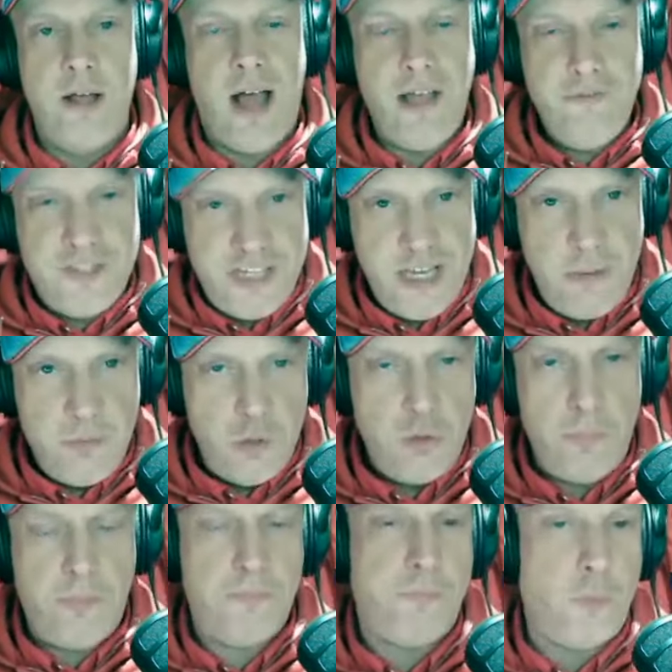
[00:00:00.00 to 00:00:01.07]
I've seen them do
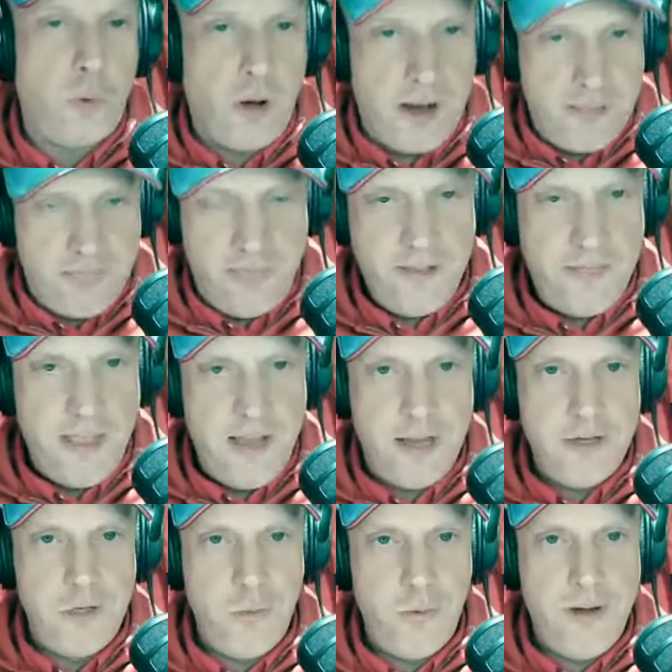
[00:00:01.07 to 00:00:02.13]
it before. I think they
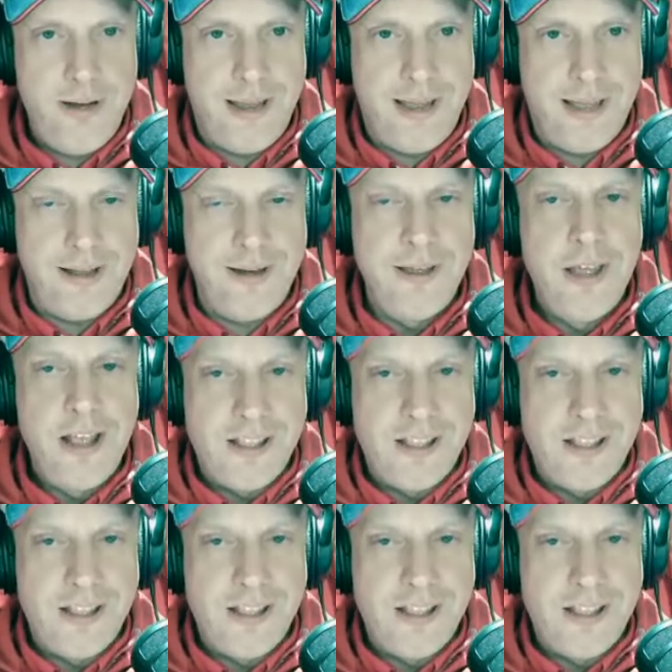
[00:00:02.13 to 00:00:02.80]
can do it again.